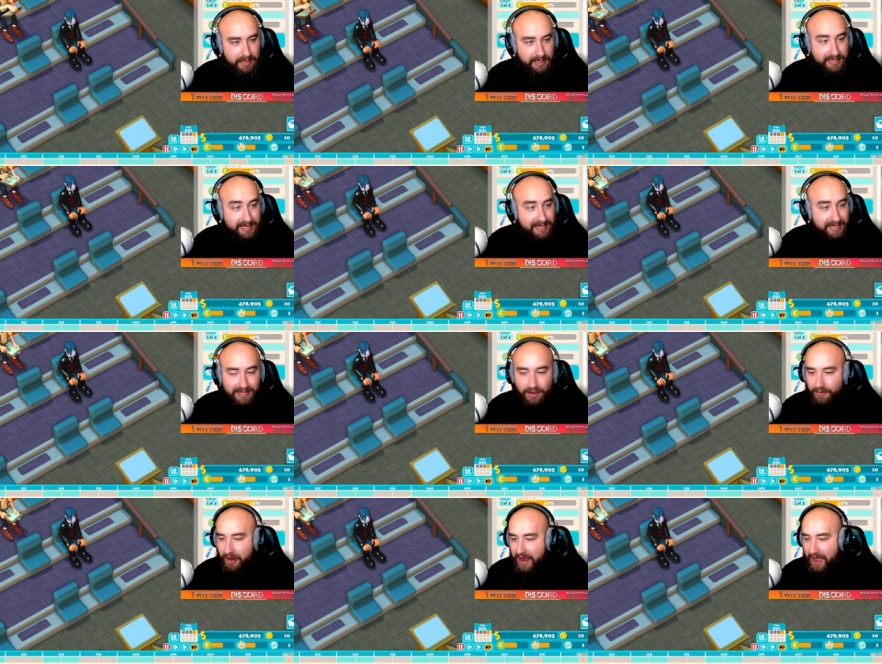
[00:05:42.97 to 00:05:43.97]
he's not
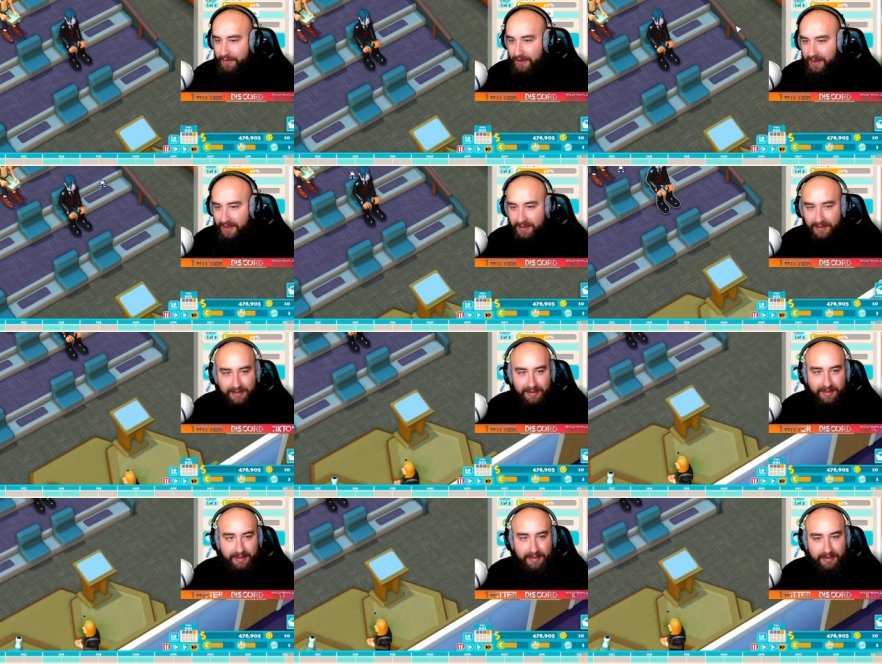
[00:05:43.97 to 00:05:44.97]
very happy.
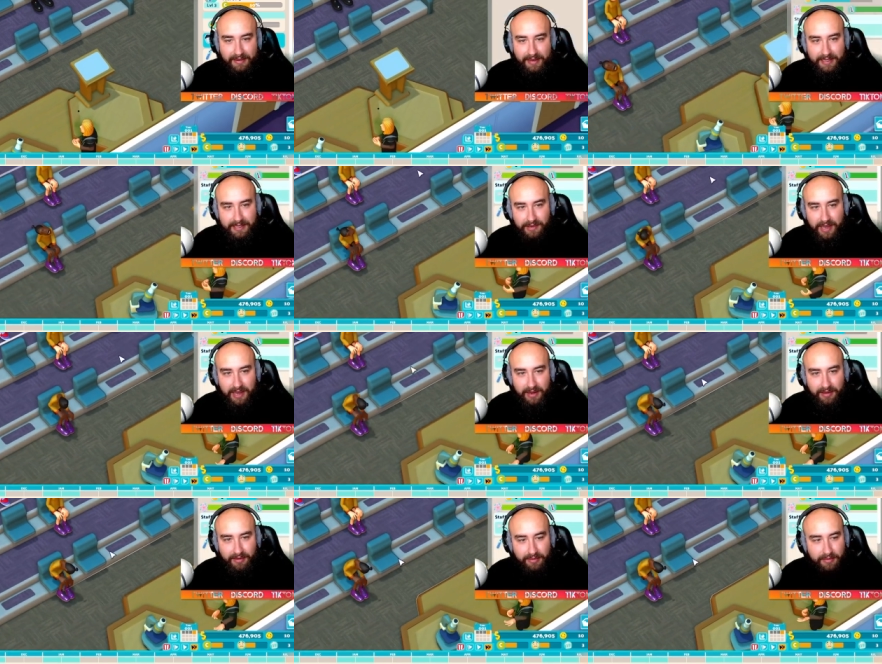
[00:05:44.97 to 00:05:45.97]
That's okay,
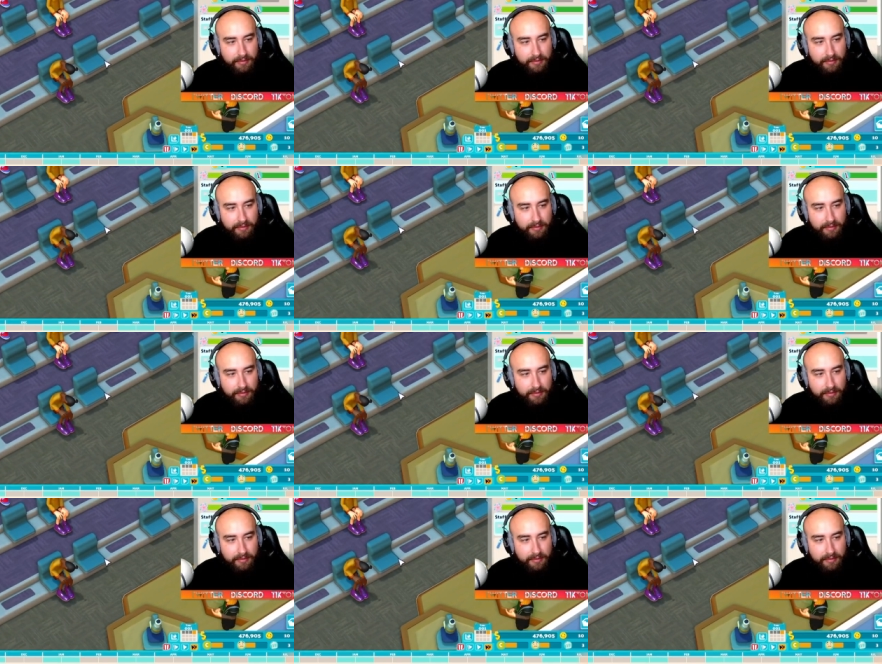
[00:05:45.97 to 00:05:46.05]
though.